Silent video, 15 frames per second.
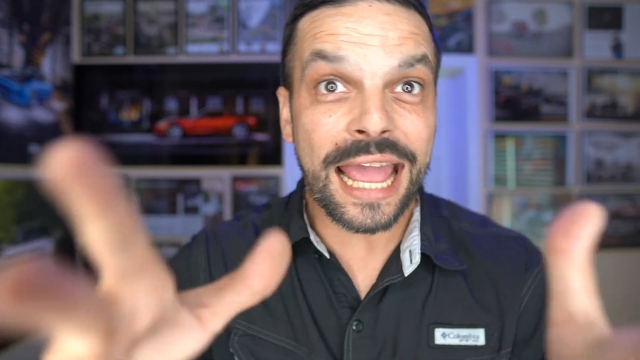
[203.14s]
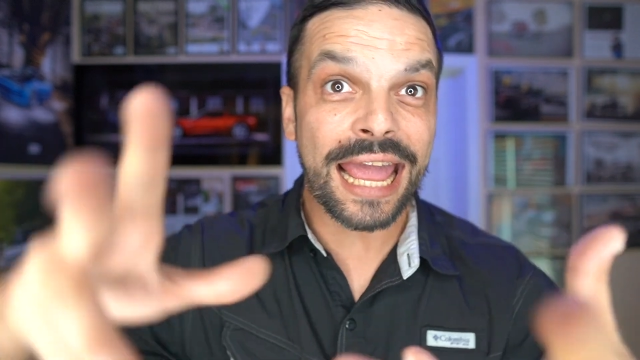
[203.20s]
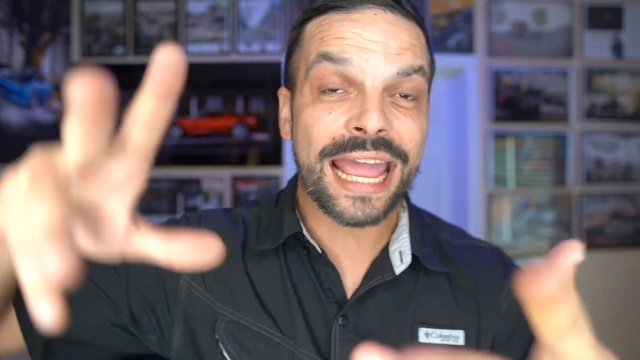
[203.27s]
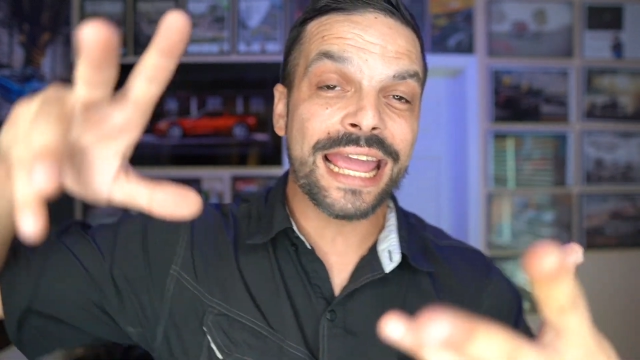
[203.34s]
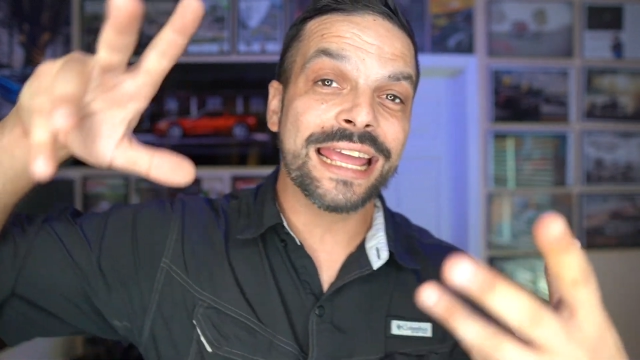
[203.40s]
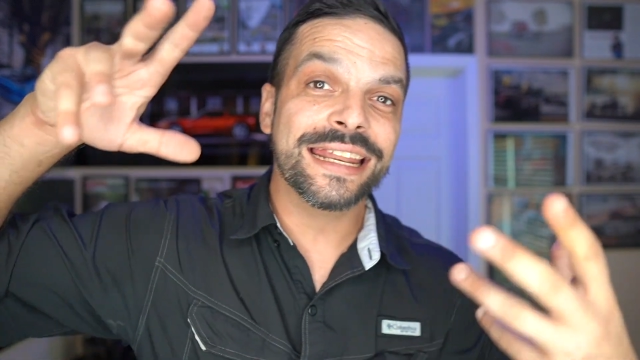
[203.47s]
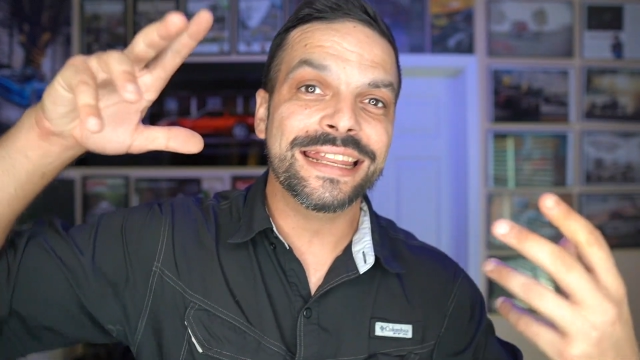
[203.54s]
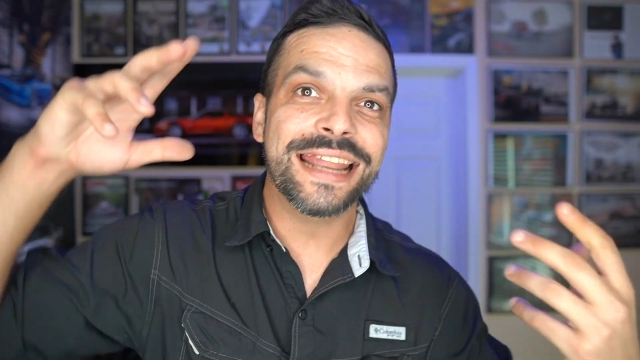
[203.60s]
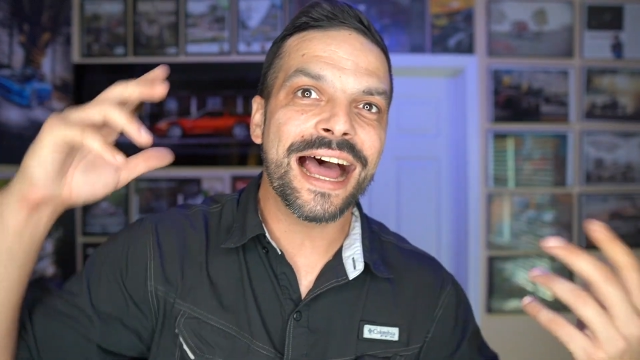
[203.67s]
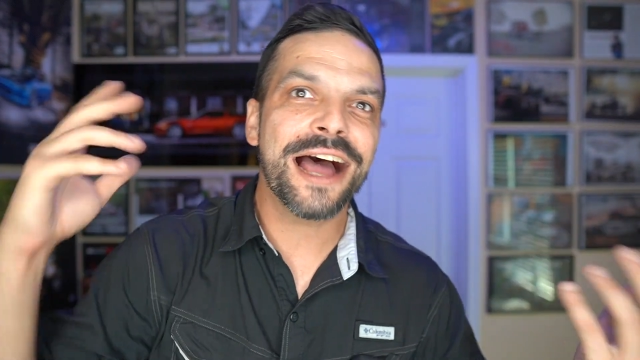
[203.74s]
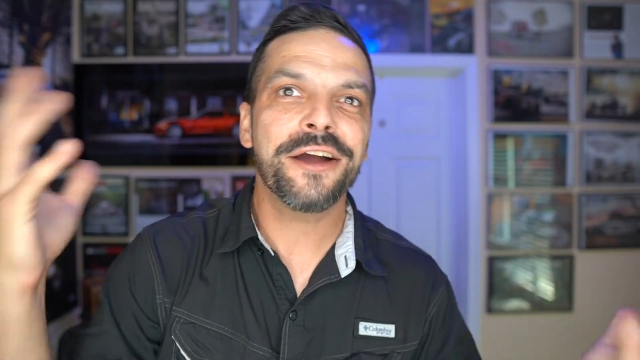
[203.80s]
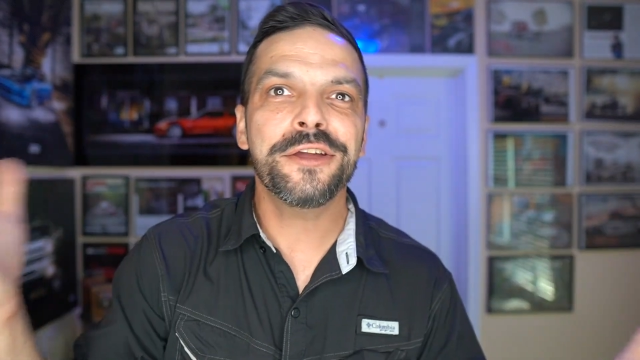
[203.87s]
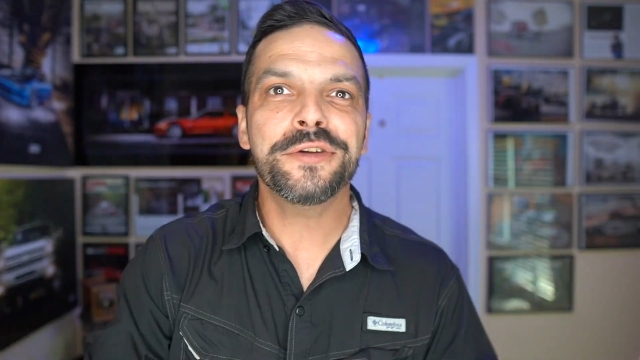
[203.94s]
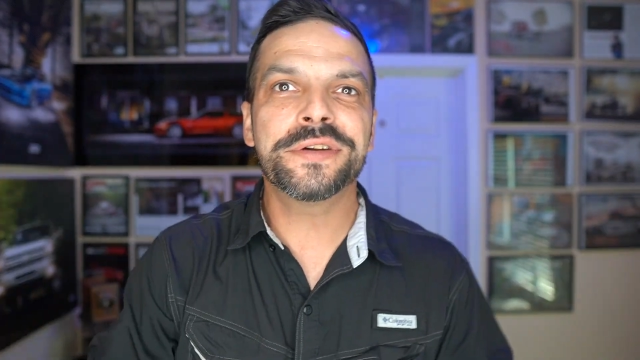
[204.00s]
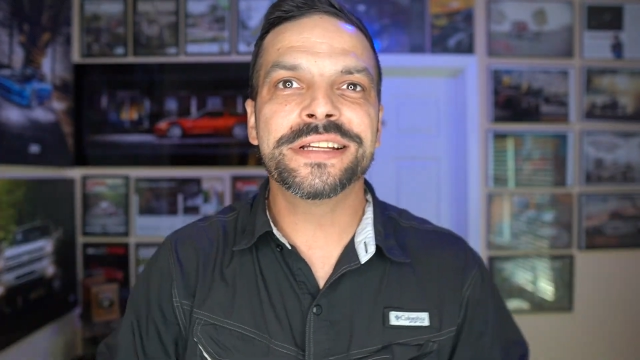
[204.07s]
and now
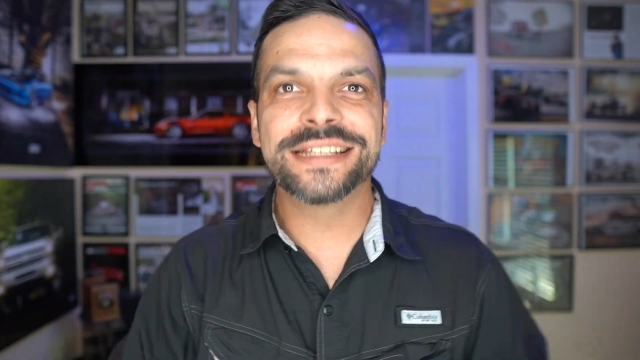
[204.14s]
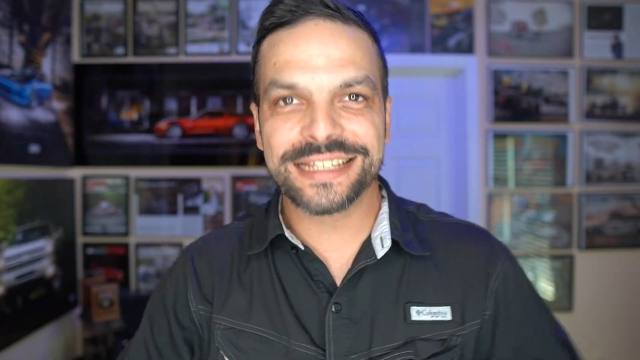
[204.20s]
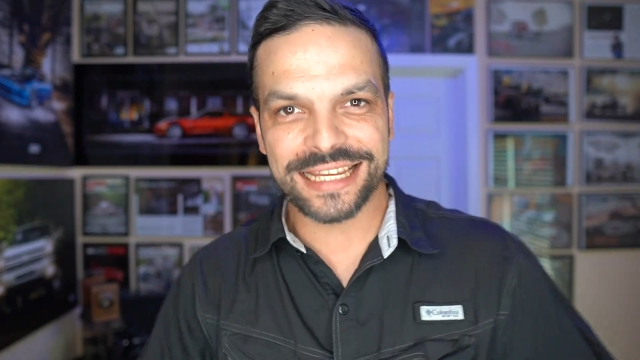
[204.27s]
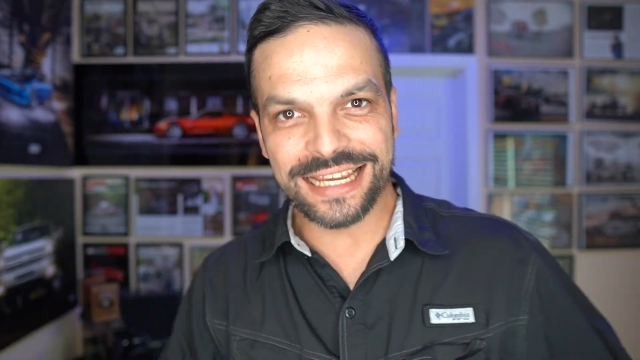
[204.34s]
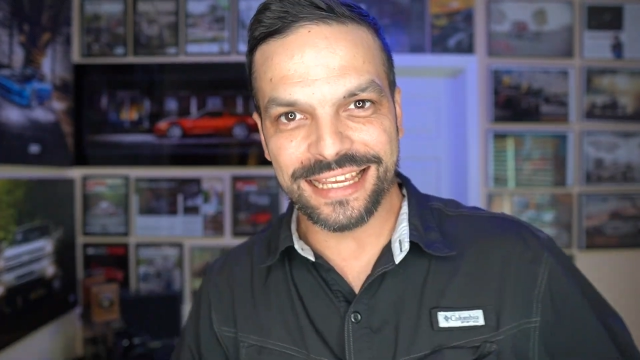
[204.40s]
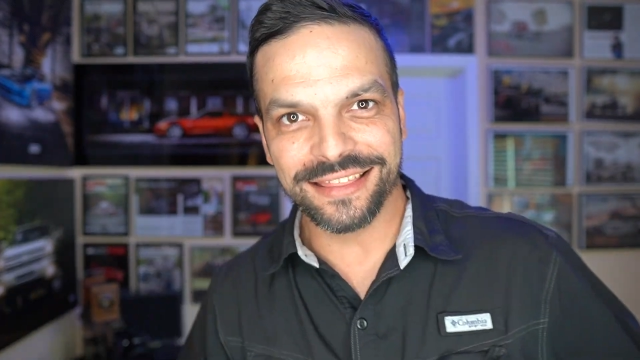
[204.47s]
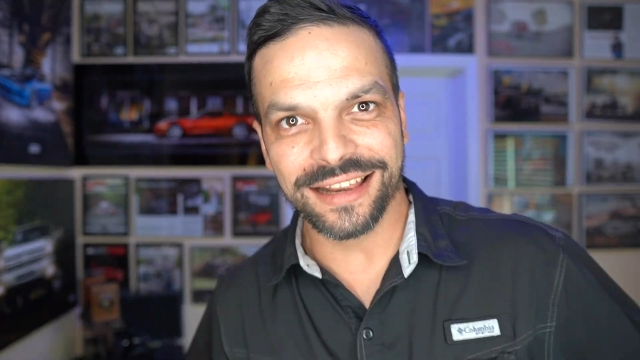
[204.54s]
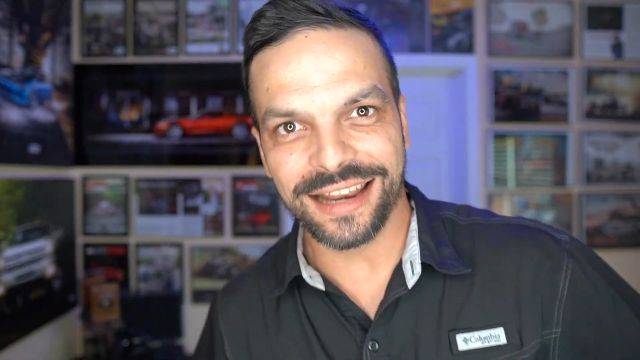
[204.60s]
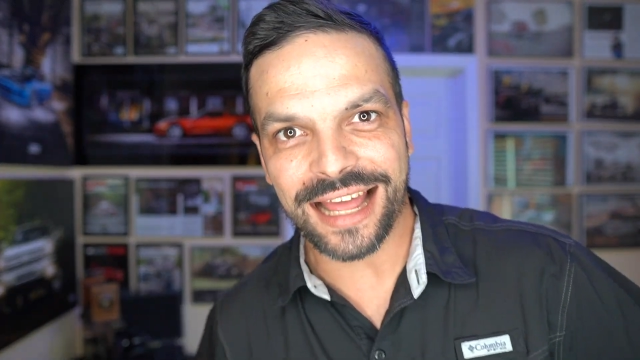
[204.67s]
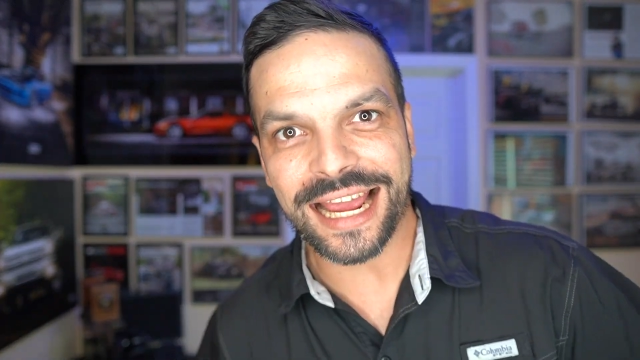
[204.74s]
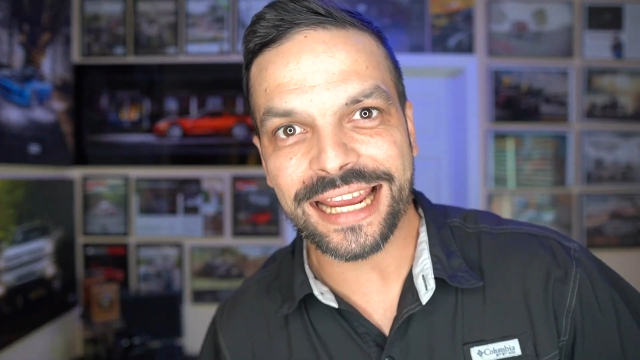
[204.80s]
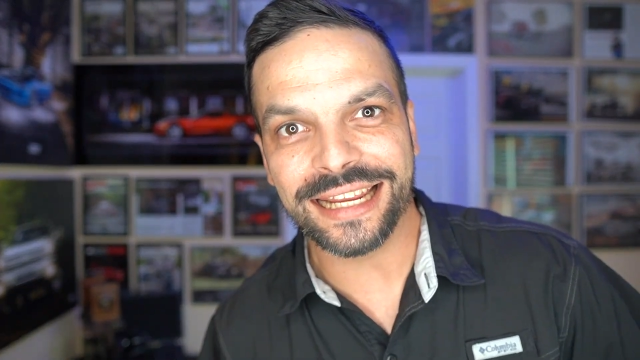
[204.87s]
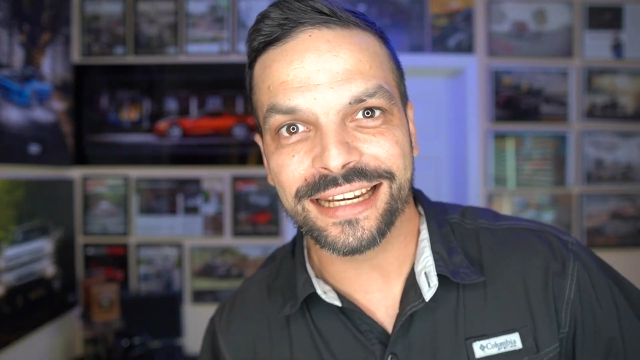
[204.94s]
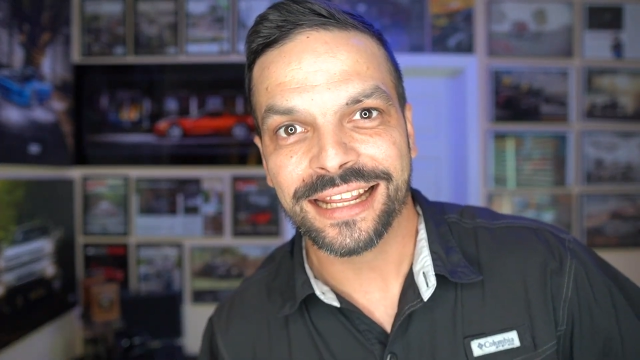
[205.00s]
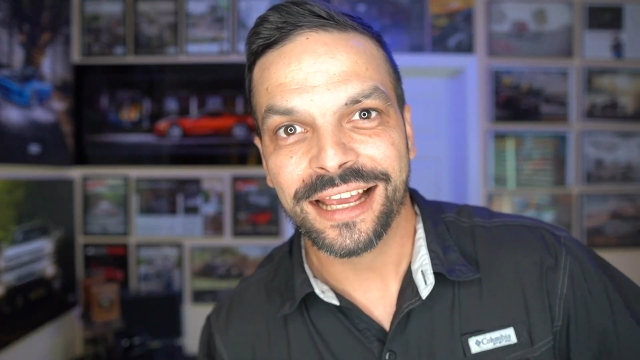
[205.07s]
you can see the
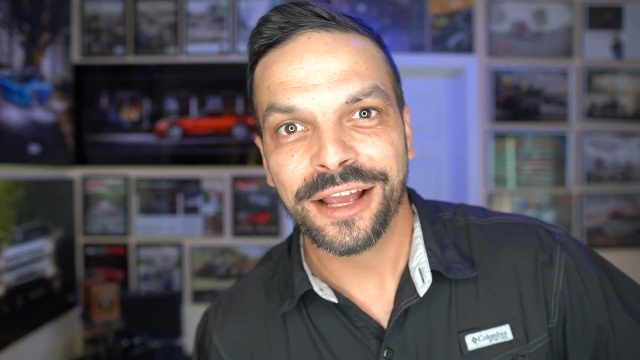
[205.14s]
light